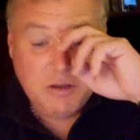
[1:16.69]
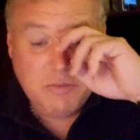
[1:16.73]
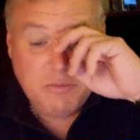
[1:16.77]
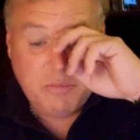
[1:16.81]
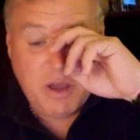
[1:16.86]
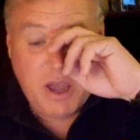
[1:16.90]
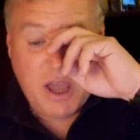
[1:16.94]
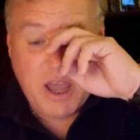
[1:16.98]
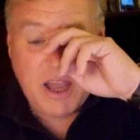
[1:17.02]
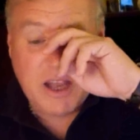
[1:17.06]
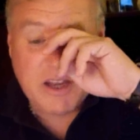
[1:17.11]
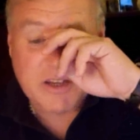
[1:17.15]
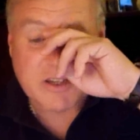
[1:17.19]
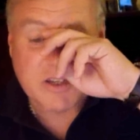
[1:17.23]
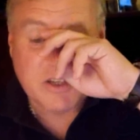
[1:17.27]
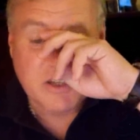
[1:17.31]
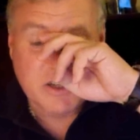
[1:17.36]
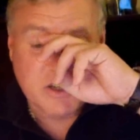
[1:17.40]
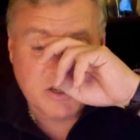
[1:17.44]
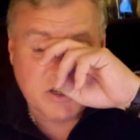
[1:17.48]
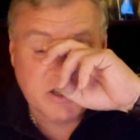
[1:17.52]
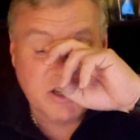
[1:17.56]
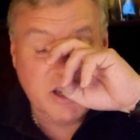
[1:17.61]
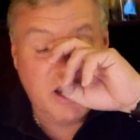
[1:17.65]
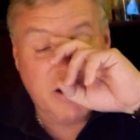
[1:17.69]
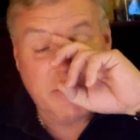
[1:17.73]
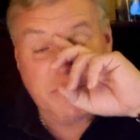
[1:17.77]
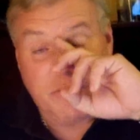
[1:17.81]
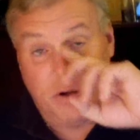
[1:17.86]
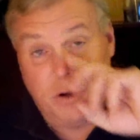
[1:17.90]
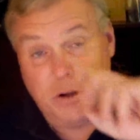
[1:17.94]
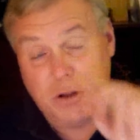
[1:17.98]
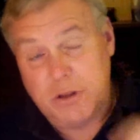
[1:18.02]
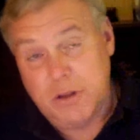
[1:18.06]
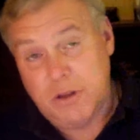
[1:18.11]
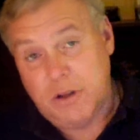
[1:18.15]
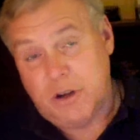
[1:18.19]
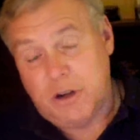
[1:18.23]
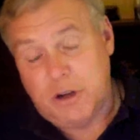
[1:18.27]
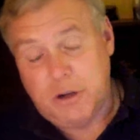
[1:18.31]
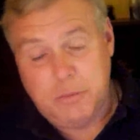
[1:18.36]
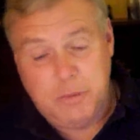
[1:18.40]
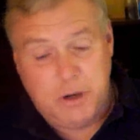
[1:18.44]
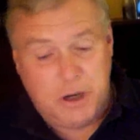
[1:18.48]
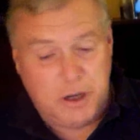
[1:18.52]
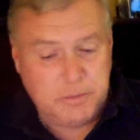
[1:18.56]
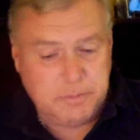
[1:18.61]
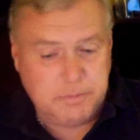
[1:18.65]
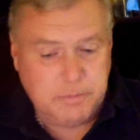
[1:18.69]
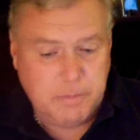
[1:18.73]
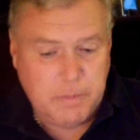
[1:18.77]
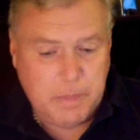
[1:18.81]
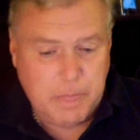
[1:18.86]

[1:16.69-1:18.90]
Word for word: passed in the state of Oklahoma,